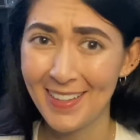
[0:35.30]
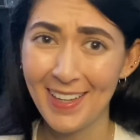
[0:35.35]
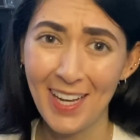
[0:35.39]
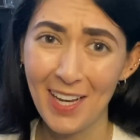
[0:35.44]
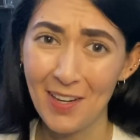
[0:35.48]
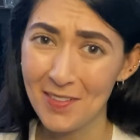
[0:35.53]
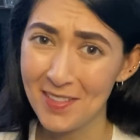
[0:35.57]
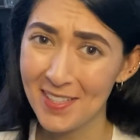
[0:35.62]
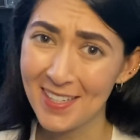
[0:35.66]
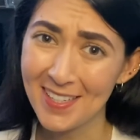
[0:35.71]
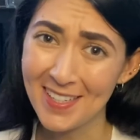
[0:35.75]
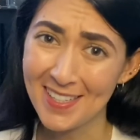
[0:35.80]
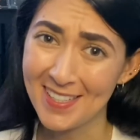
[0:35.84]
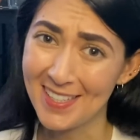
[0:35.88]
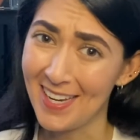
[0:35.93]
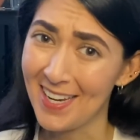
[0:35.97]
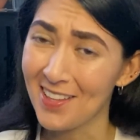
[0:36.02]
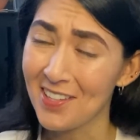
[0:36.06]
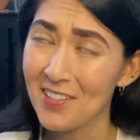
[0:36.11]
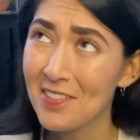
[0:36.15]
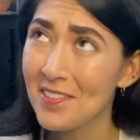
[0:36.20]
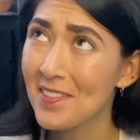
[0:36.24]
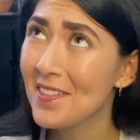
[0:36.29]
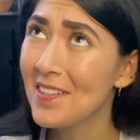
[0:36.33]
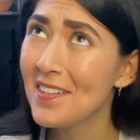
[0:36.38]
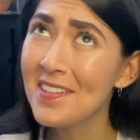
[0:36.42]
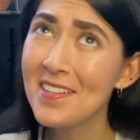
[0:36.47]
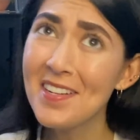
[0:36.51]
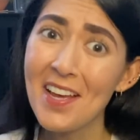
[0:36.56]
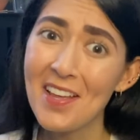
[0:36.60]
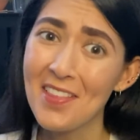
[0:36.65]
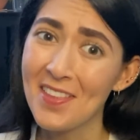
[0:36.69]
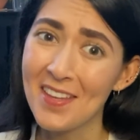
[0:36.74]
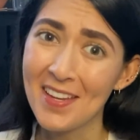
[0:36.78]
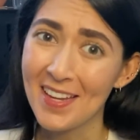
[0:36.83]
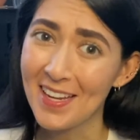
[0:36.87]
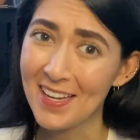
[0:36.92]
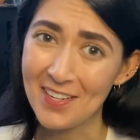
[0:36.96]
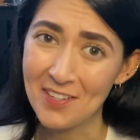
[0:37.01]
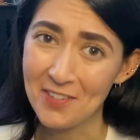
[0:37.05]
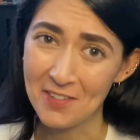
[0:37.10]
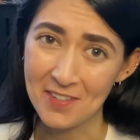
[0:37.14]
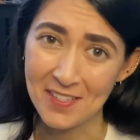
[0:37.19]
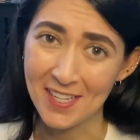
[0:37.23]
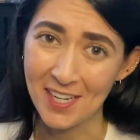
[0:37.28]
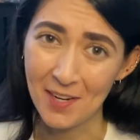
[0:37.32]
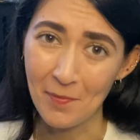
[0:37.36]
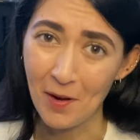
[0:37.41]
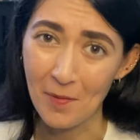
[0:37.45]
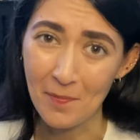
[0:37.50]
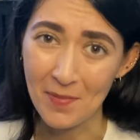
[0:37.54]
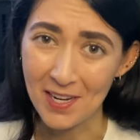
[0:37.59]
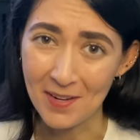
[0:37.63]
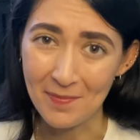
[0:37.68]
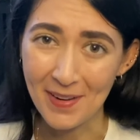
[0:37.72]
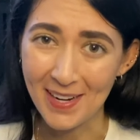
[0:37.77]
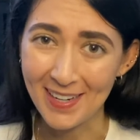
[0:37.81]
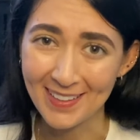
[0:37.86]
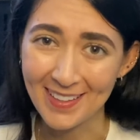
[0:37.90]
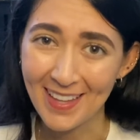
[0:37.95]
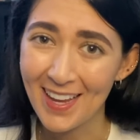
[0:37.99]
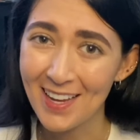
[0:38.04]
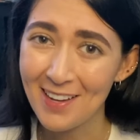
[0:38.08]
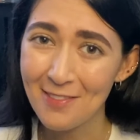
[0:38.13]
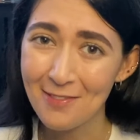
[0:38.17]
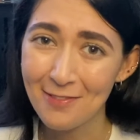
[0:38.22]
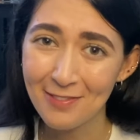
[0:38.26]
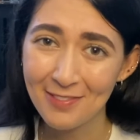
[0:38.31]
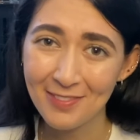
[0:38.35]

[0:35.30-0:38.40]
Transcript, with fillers: I was gonna say, there's nothing interesting about me in my life.